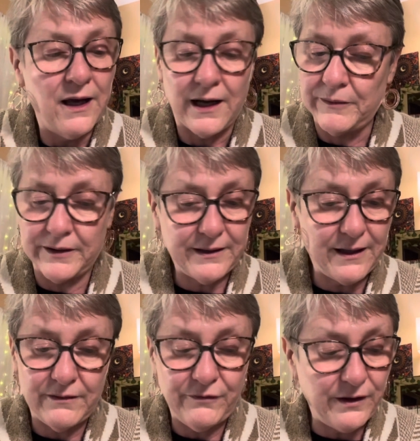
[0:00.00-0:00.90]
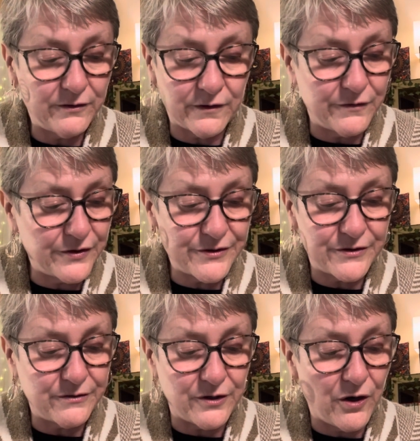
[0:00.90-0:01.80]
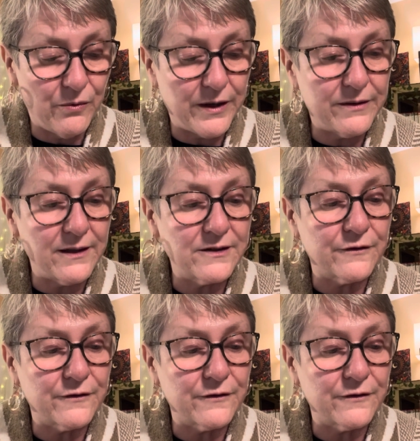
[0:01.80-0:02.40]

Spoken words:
I'm not that conversant to know where things